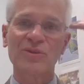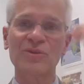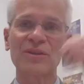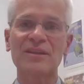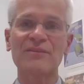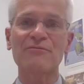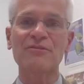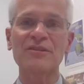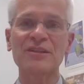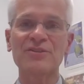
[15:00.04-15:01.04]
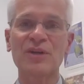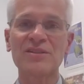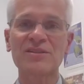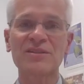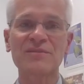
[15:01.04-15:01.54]
know that they fully
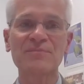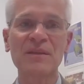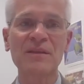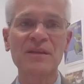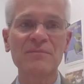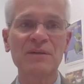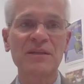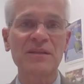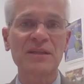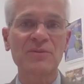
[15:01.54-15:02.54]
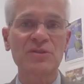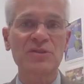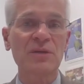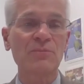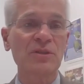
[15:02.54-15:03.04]
addressed it, but I think it was
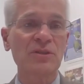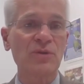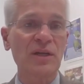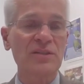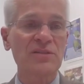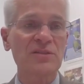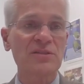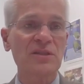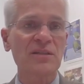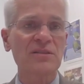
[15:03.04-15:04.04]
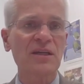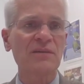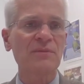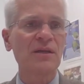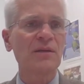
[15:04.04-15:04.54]
somewhat addressed since that
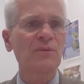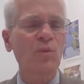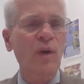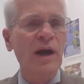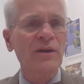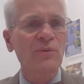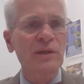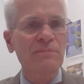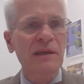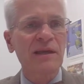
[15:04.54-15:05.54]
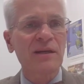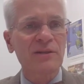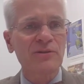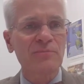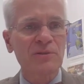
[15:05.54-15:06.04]
time. But why are we paying
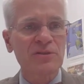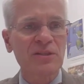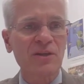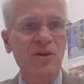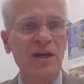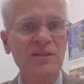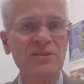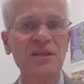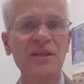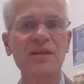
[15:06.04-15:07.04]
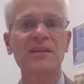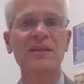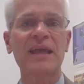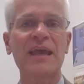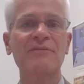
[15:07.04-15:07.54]
100% of the cost,
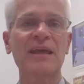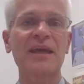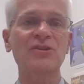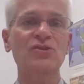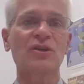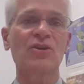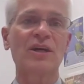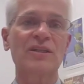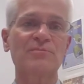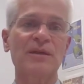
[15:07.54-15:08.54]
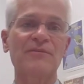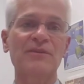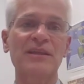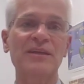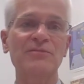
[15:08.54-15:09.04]
then having extra costs by
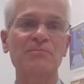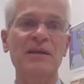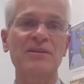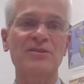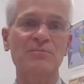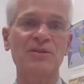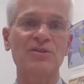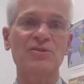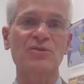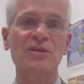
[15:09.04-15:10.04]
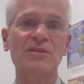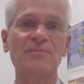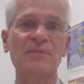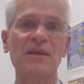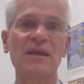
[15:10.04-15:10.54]
having the health plans administer it,
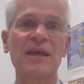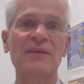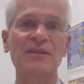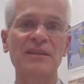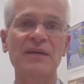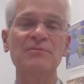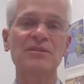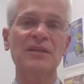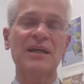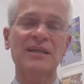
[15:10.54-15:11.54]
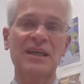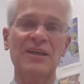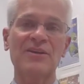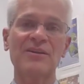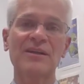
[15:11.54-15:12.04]
having them deny
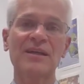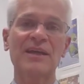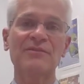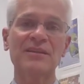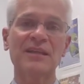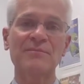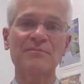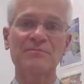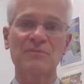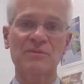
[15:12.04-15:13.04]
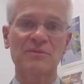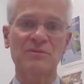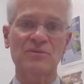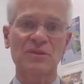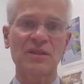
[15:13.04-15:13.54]
care, having them
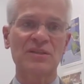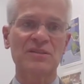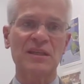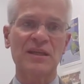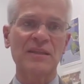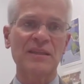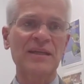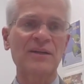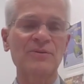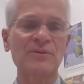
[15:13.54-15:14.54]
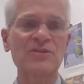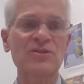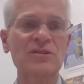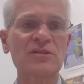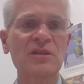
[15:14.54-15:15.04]
do things that
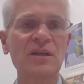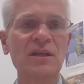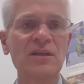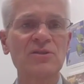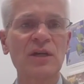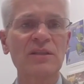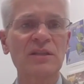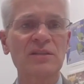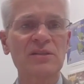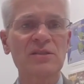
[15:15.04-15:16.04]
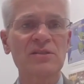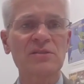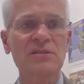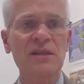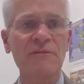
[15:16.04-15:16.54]
outrageous? So I think this is
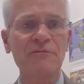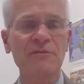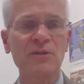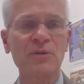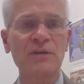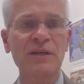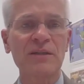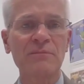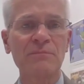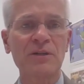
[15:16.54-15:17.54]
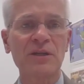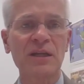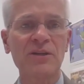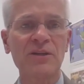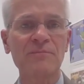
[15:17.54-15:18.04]
definitely a way of getting better
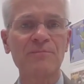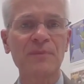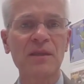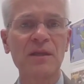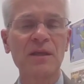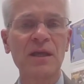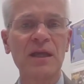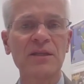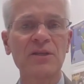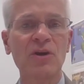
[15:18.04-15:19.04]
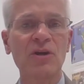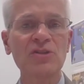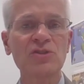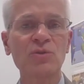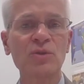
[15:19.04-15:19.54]
care. And it
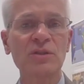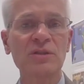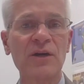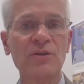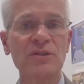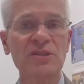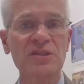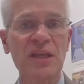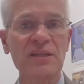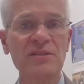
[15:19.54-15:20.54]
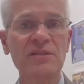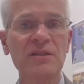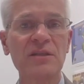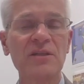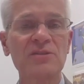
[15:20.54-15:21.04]
also would allow the state
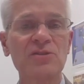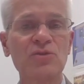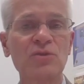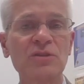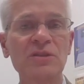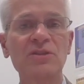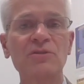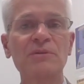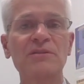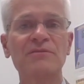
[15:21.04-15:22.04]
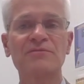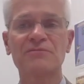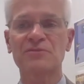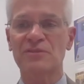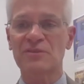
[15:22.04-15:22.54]
to do a little bit of,
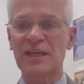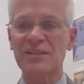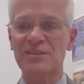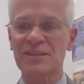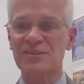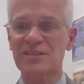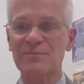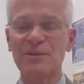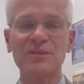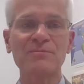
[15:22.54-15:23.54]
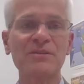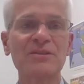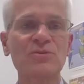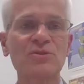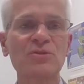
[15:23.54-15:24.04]
the last thing I'll say about the bill
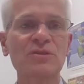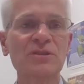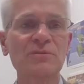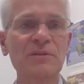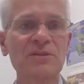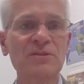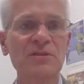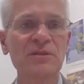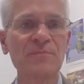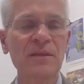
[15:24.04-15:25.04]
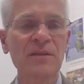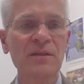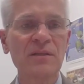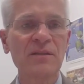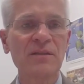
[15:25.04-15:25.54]
is we do a little bit to
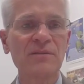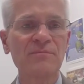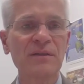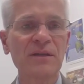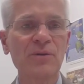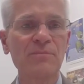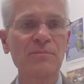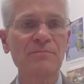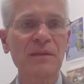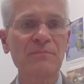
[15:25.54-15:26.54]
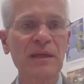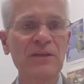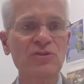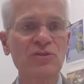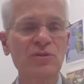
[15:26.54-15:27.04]
help
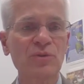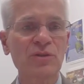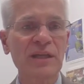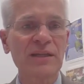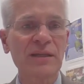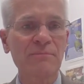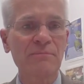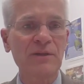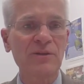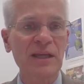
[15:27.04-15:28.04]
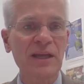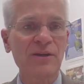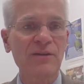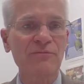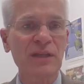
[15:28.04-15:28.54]
make sure we're getting better
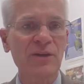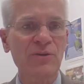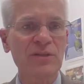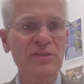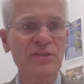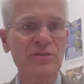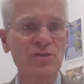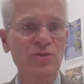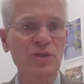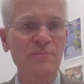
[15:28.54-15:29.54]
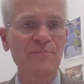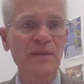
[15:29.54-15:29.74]
care for the areas that are short.